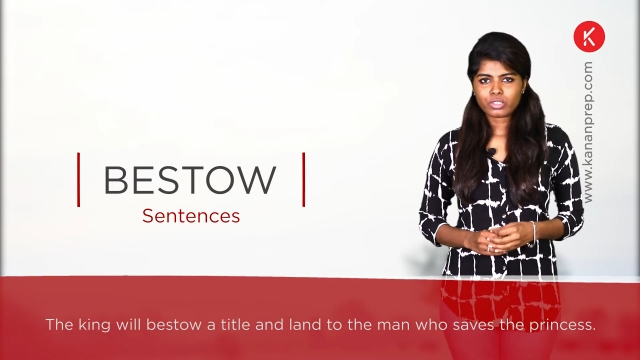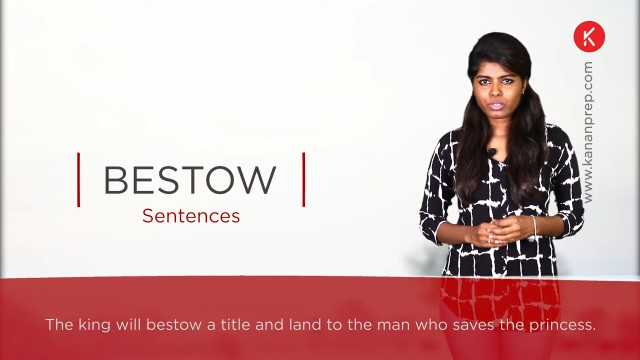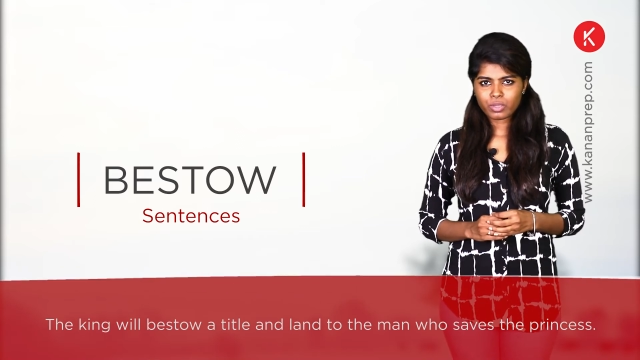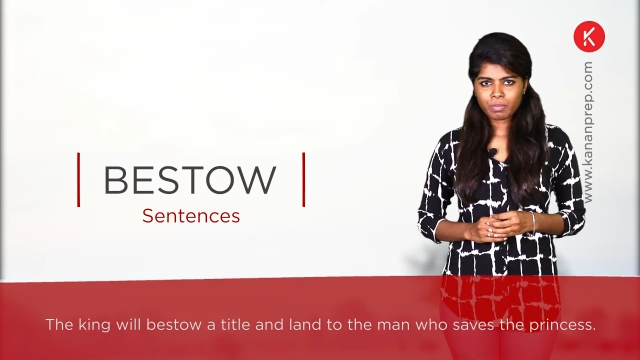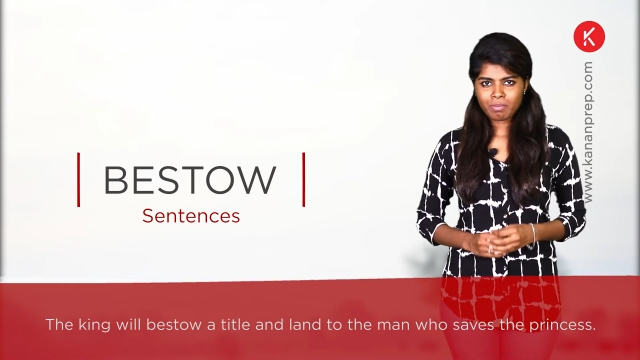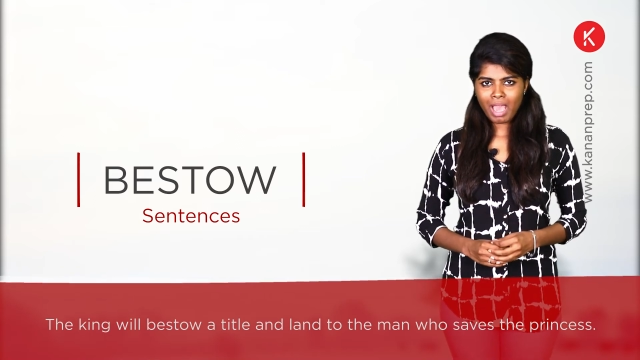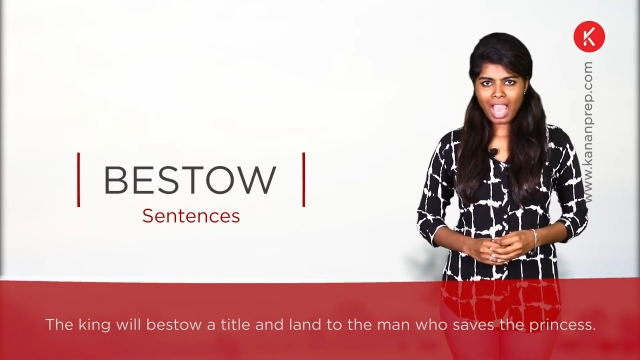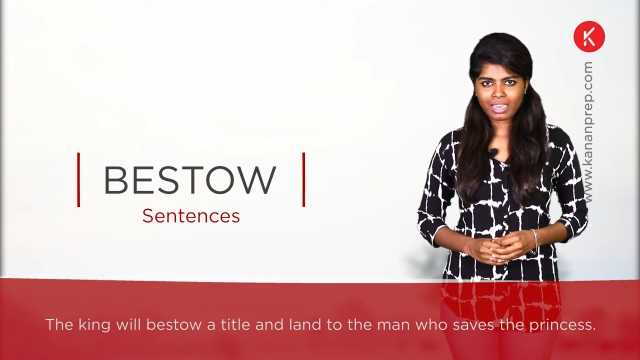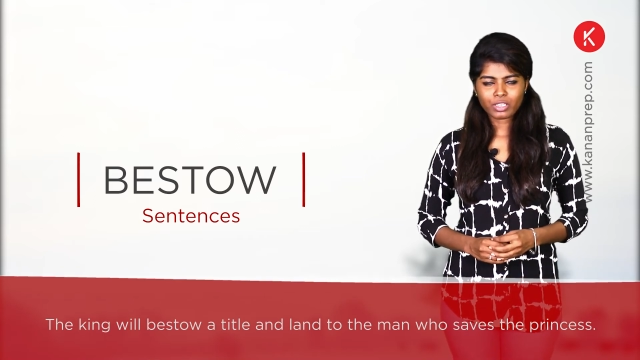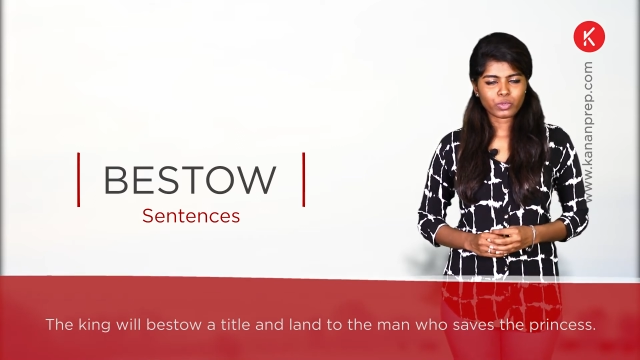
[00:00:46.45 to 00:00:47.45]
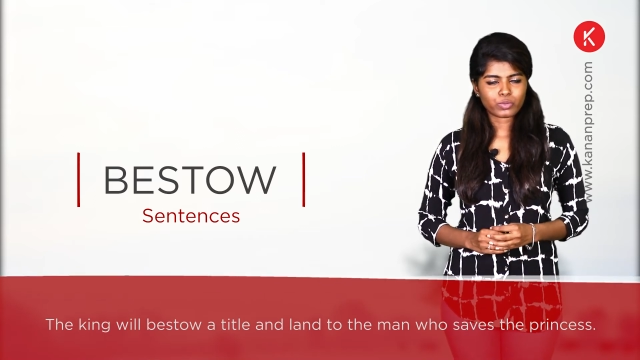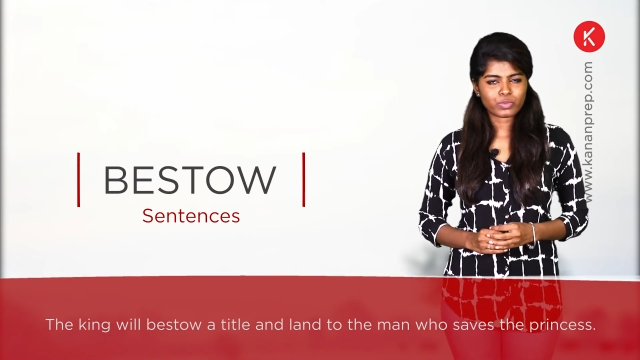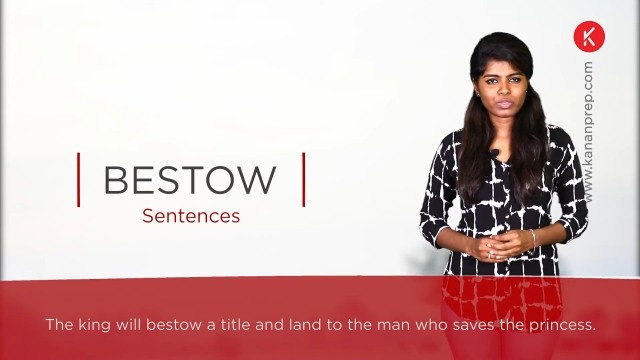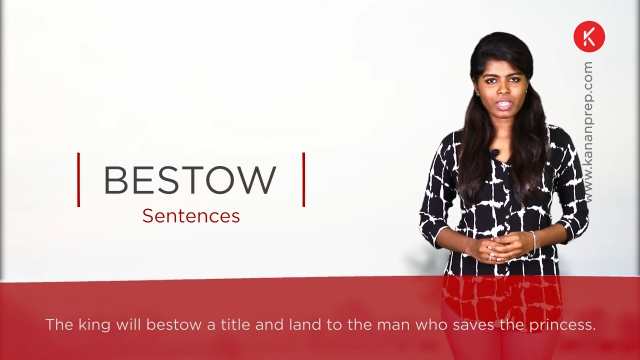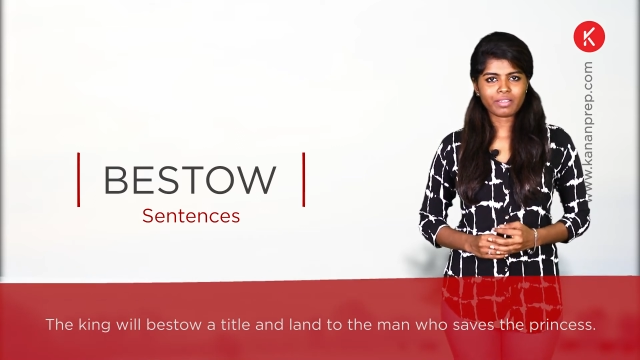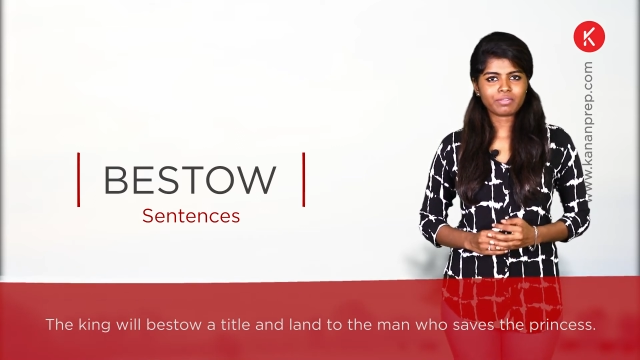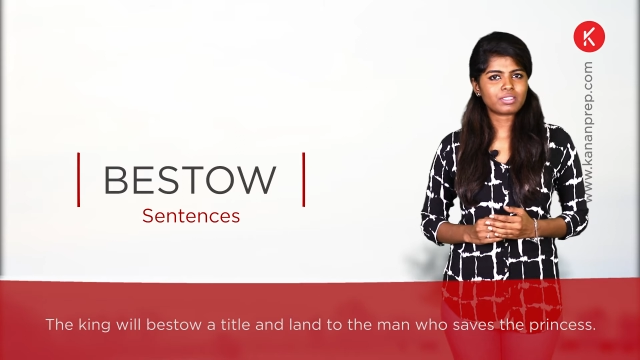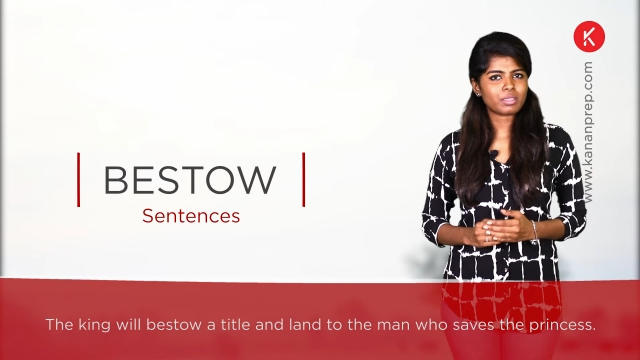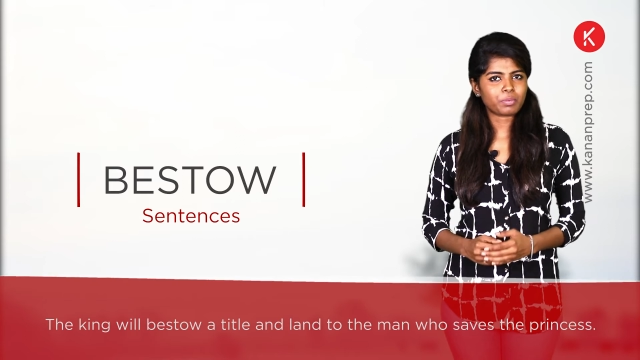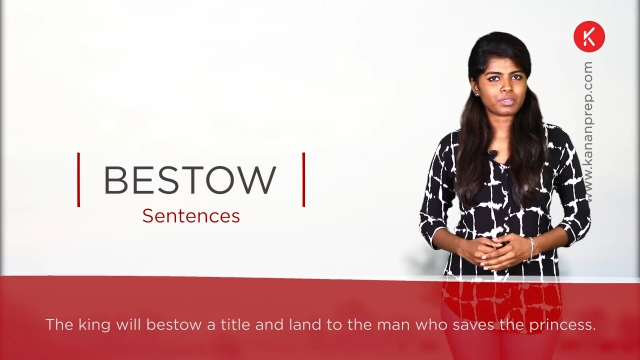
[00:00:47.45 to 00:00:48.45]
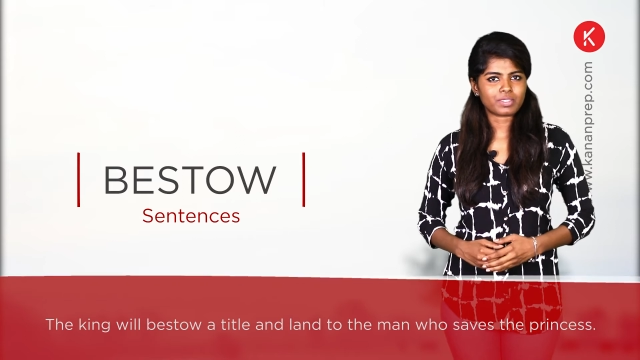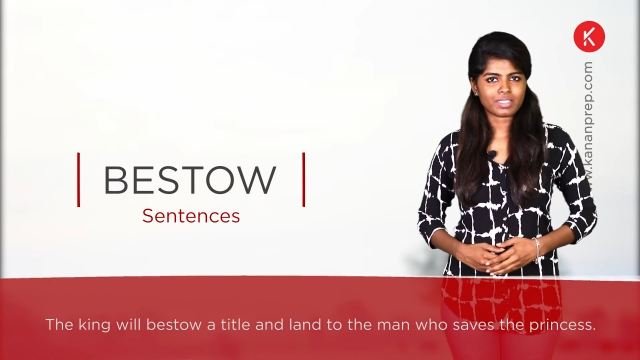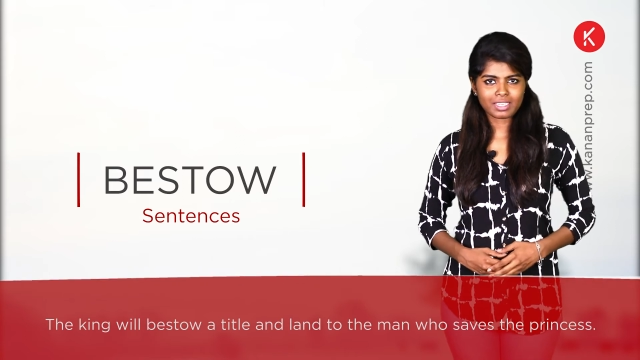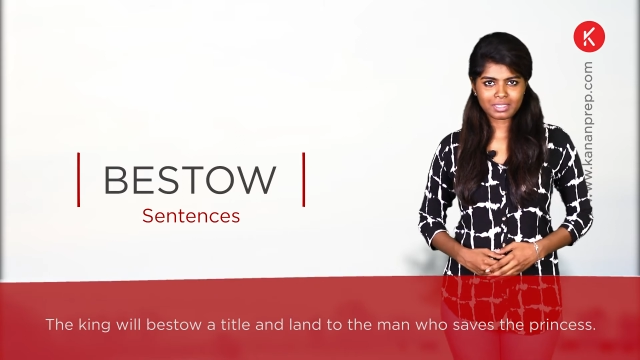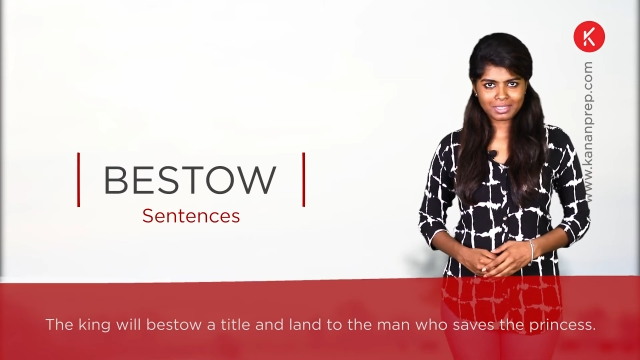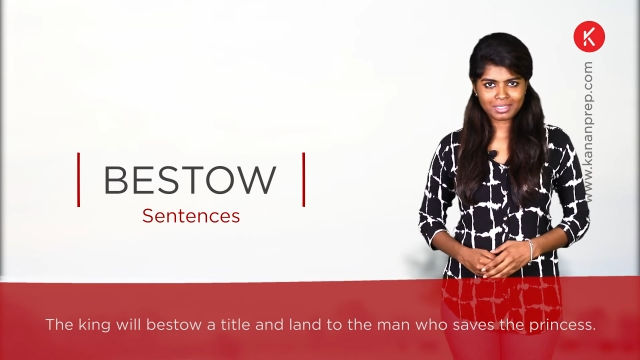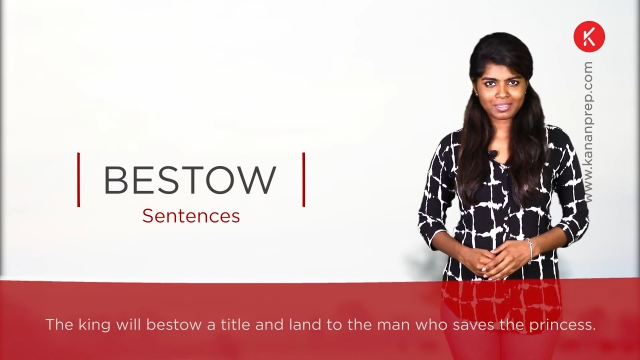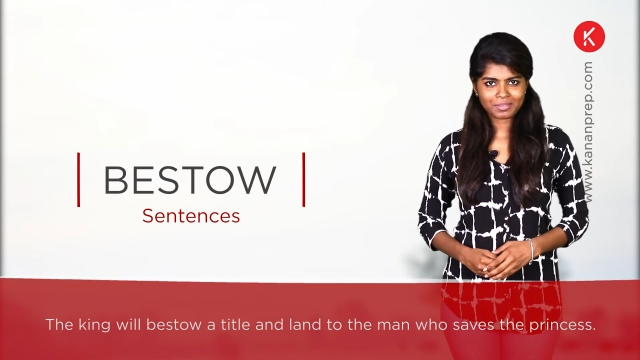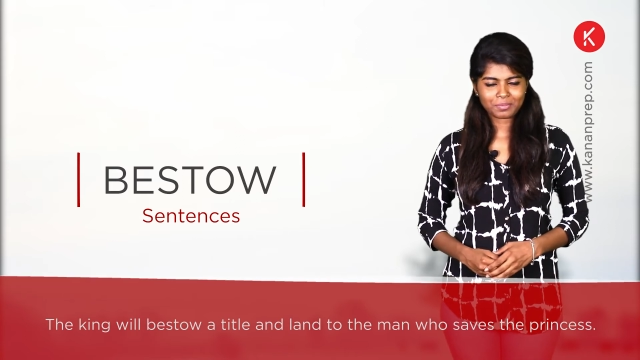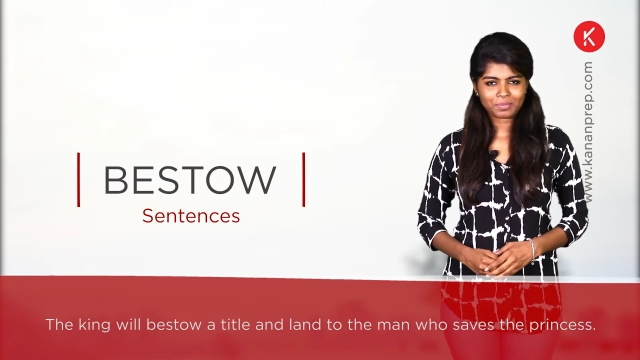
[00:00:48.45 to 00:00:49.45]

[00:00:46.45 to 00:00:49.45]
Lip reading: to the man who saves the princess.